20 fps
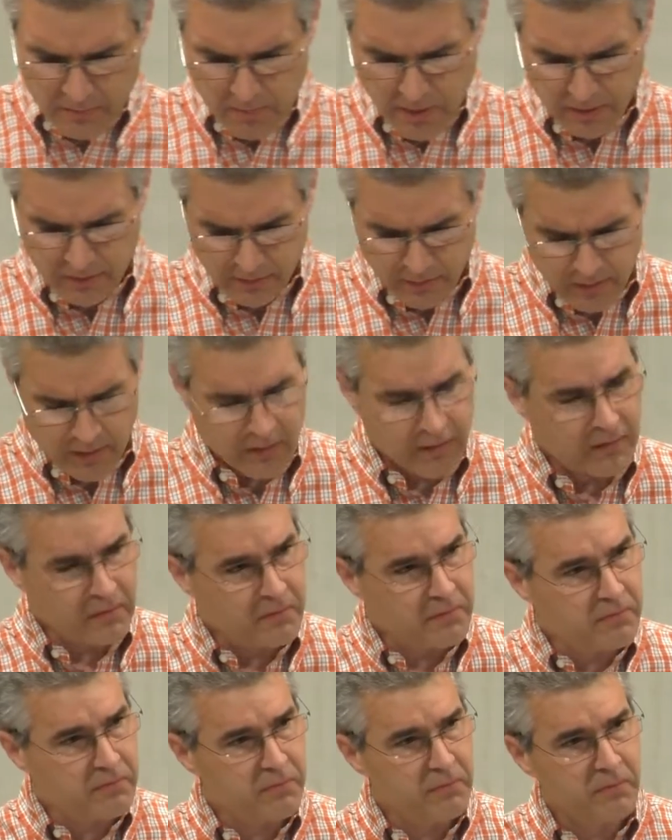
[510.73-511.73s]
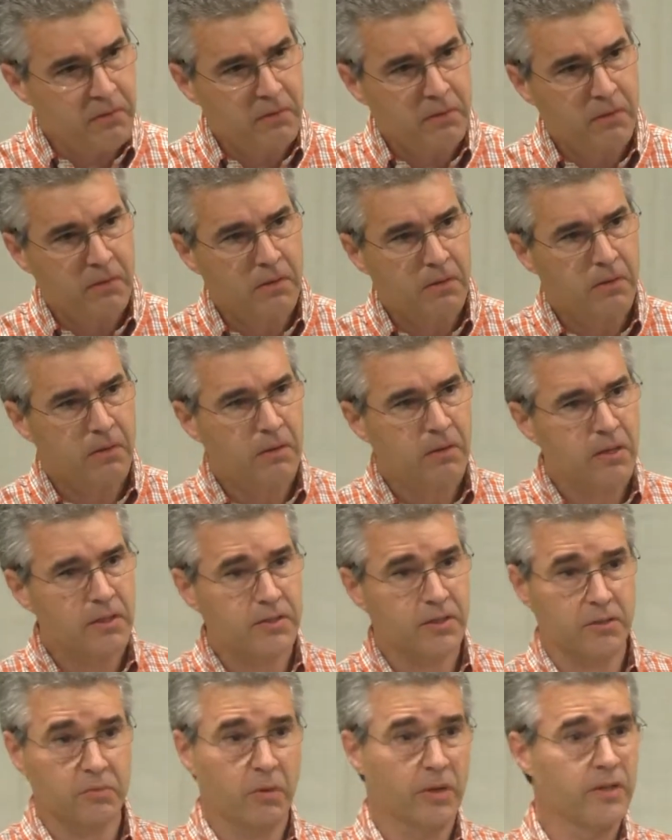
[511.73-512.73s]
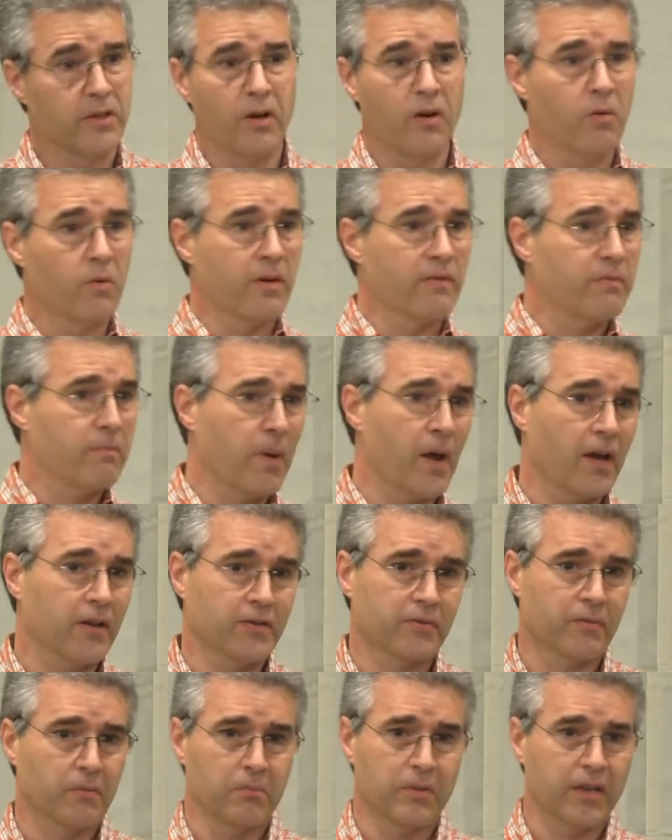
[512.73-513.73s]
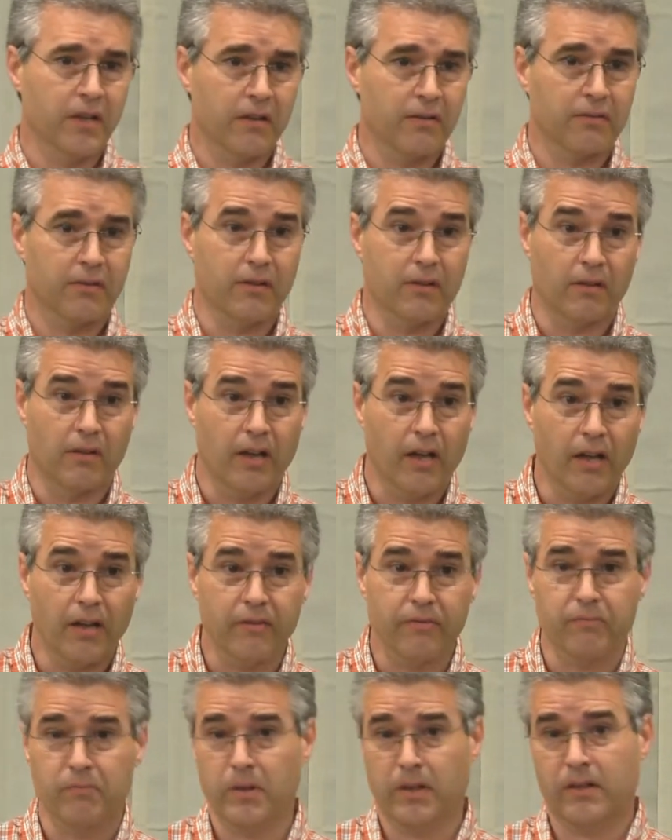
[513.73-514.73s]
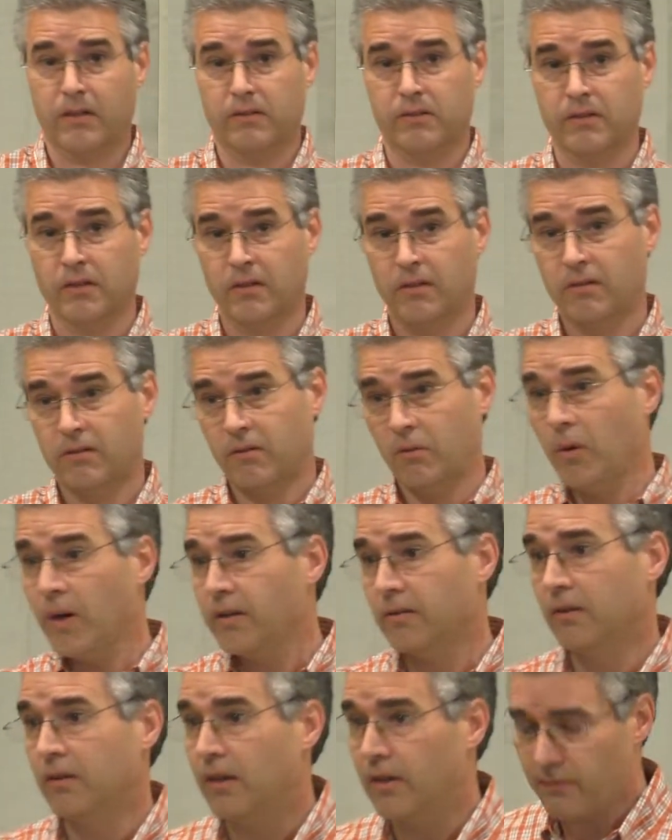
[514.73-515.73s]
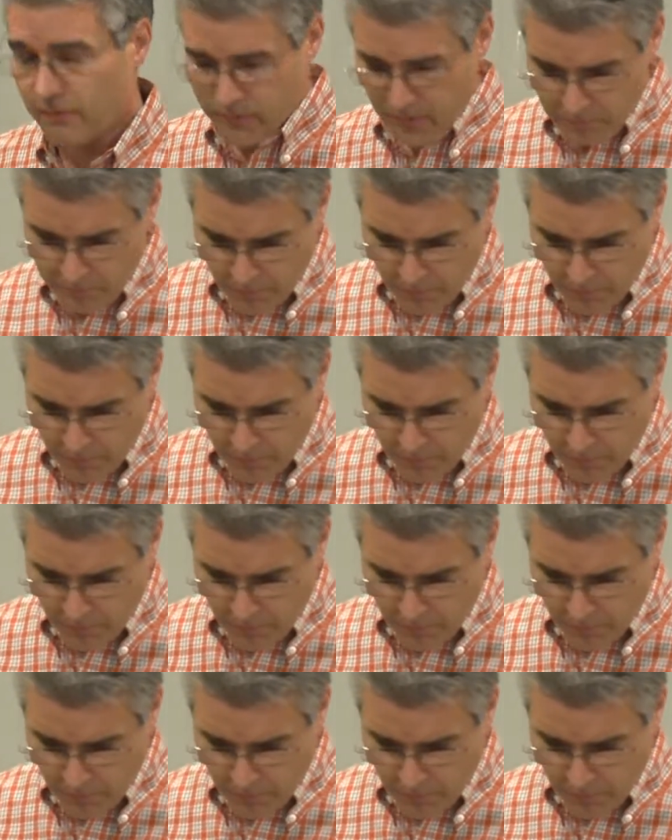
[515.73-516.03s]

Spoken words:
about love? He says we know we've passed from death into life because we love the